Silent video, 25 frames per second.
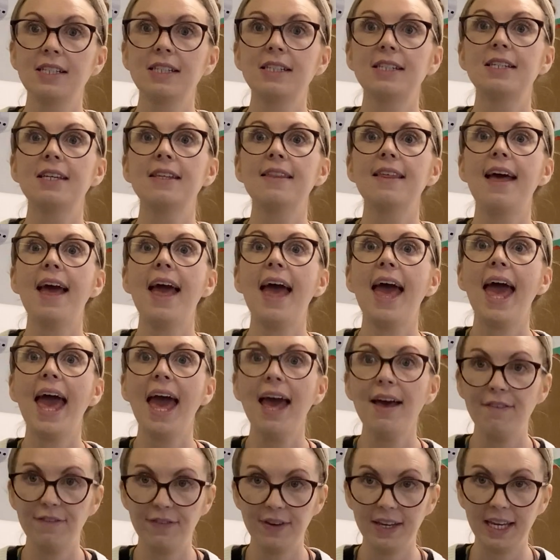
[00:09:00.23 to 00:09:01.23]
to the
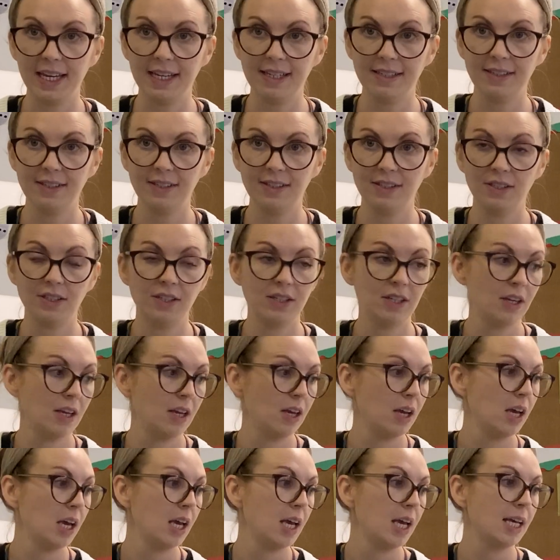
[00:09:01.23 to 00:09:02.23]
heaviest
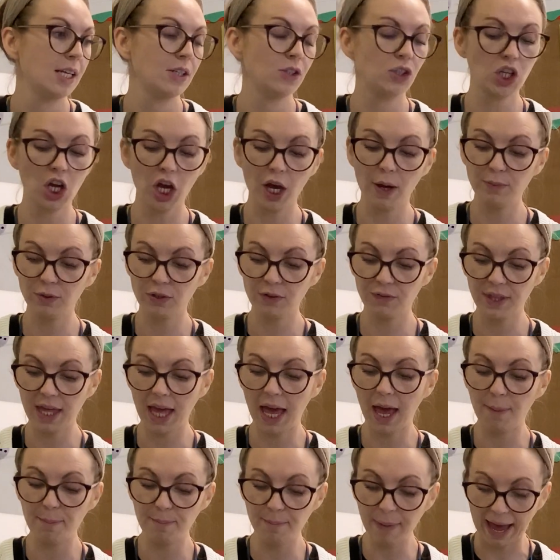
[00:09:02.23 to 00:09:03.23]
in terms of
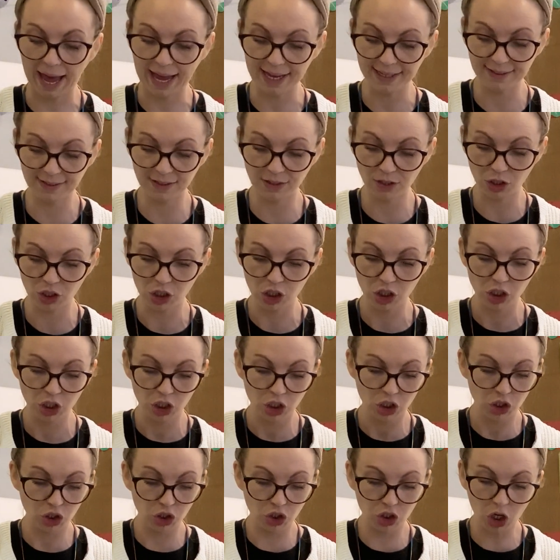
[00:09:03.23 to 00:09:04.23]
their mass.
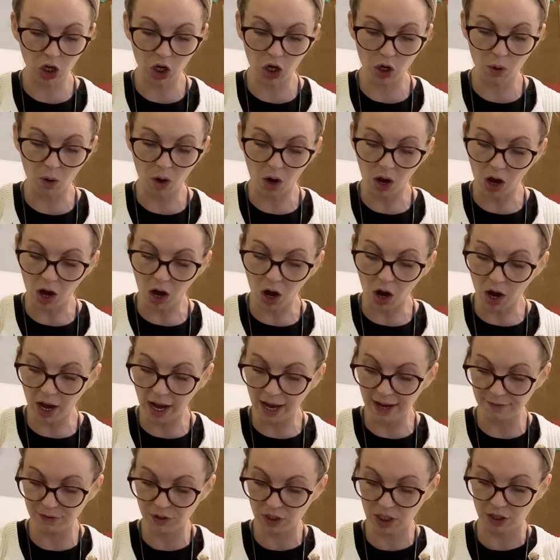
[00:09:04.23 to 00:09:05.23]
So
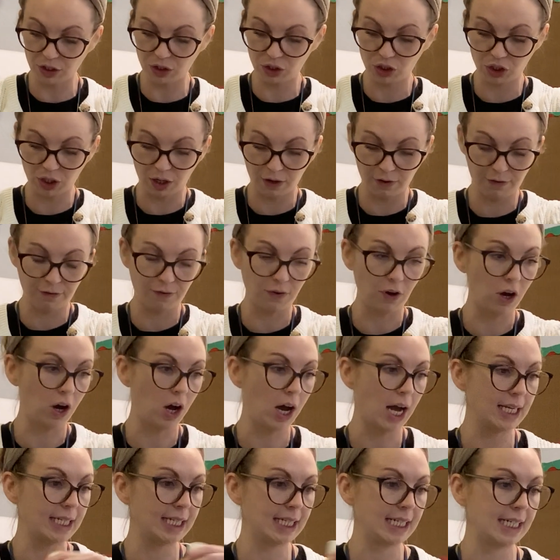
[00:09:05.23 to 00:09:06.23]
I've done so far,
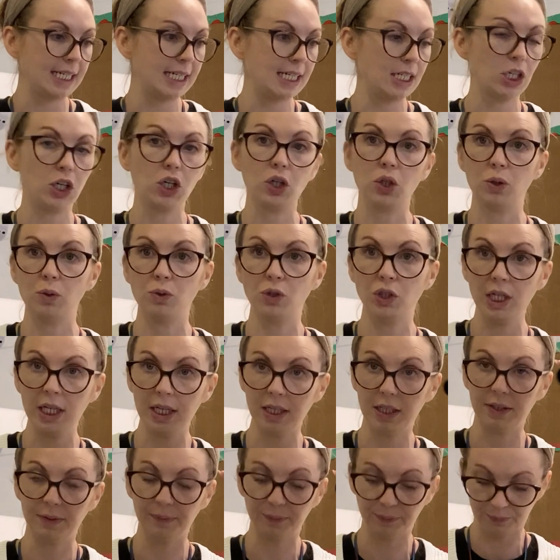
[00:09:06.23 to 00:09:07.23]
I did a glue
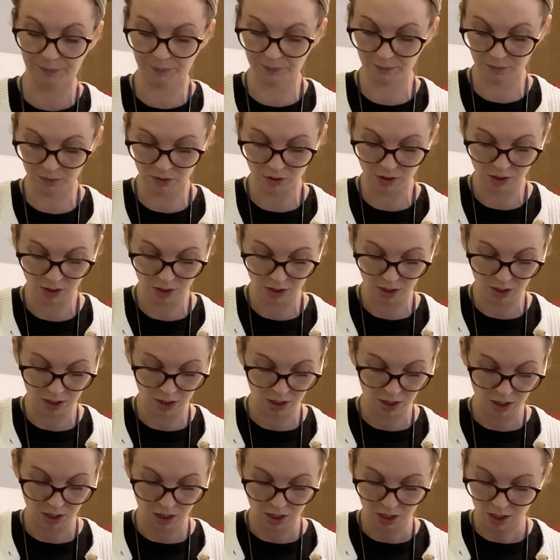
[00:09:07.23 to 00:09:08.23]
stick,
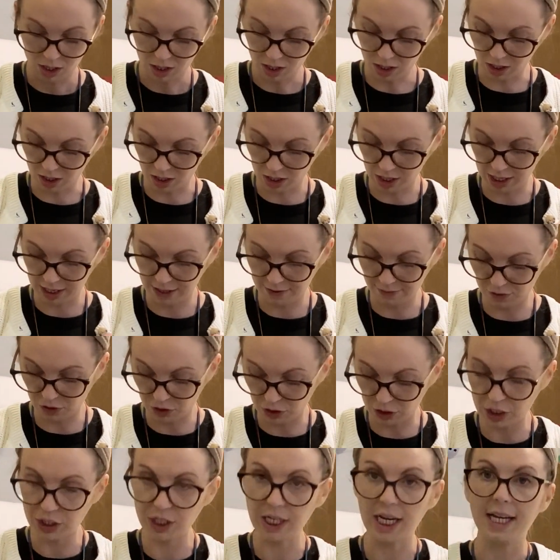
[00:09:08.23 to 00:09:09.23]
I've
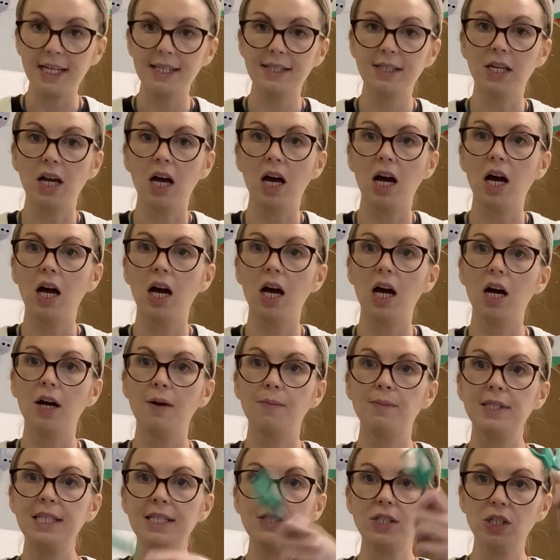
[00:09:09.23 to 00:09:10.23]
looked at some
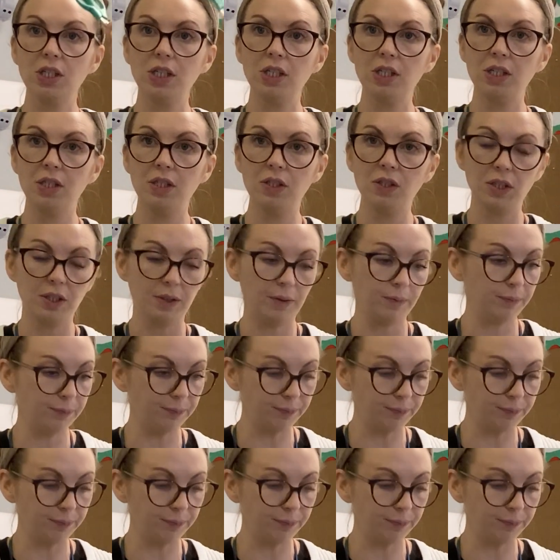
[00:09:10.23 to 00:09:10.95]
scissors,